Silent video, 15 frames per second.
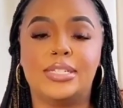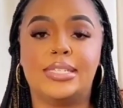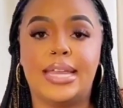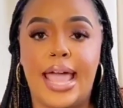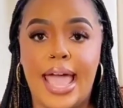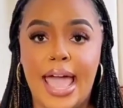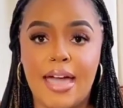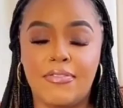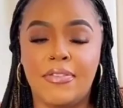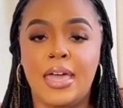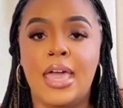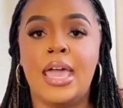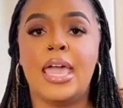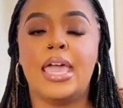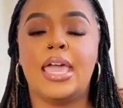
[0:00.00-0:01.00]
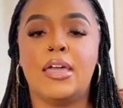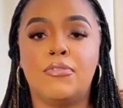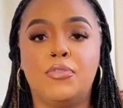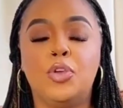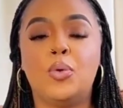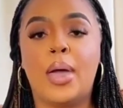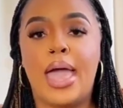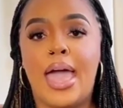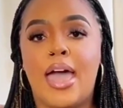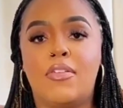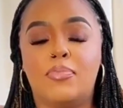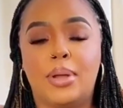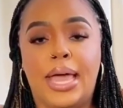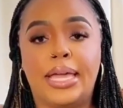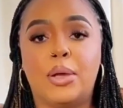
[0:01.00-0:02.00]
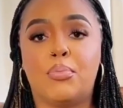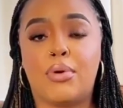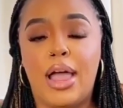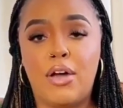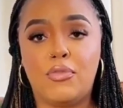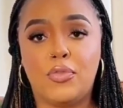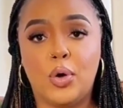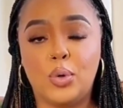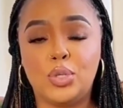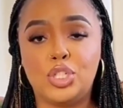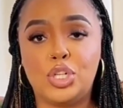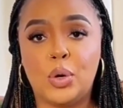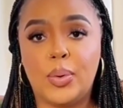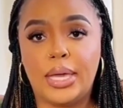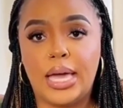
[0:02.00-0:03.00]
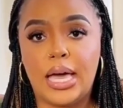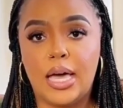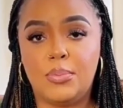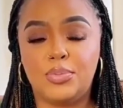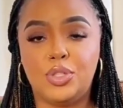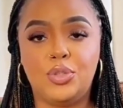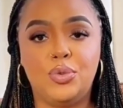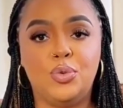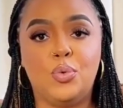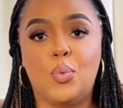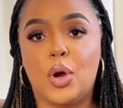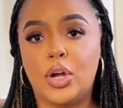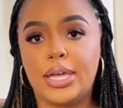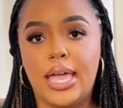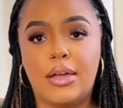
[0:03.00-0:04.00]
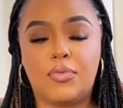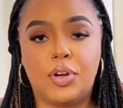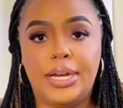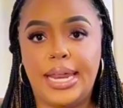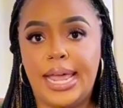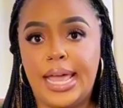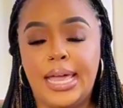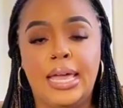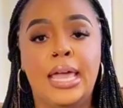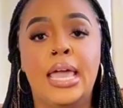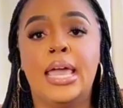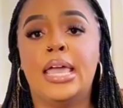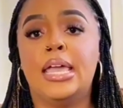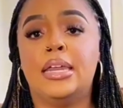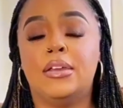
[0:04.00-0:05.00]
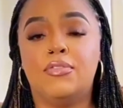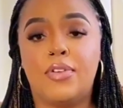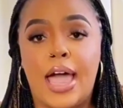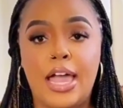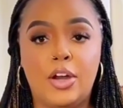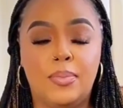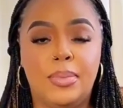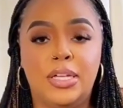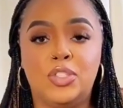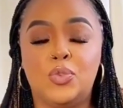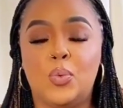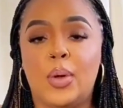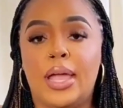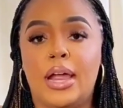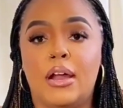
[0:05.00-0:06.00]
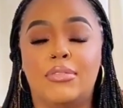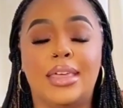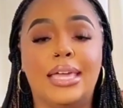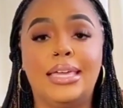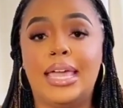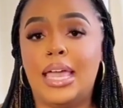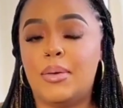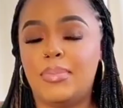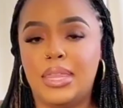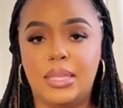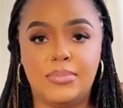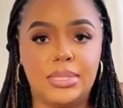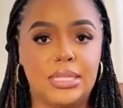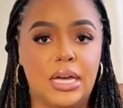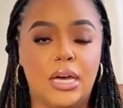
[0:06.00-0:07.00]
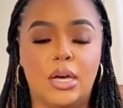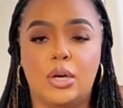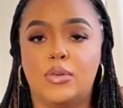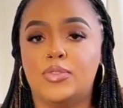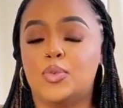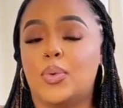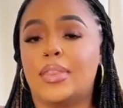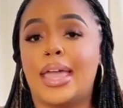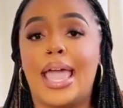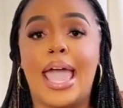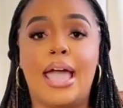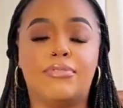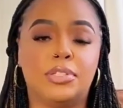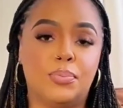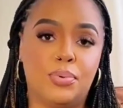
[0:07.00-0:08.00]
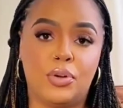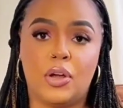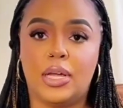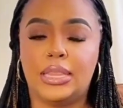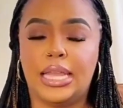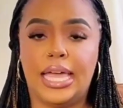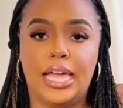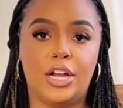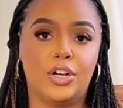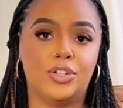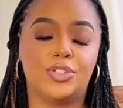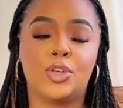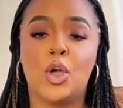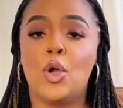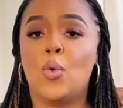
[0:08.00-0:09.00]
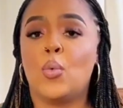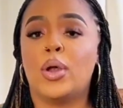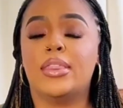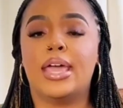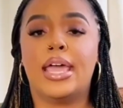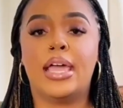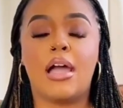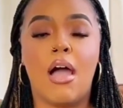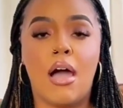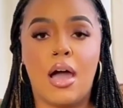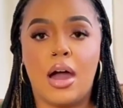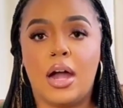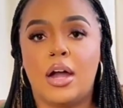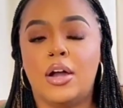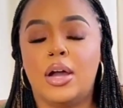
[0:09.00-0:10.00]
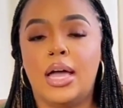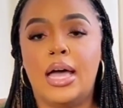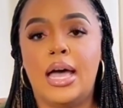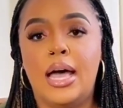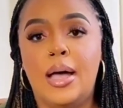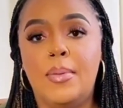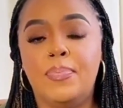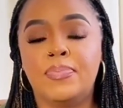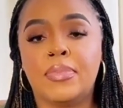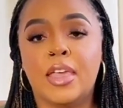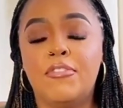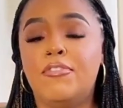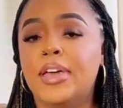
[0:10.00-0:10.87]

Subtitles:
"If I ever feel like I have to shrink to fit into someone else's idea of who I should be, I leave. I want partnership, not permission." And Raghav had agreed.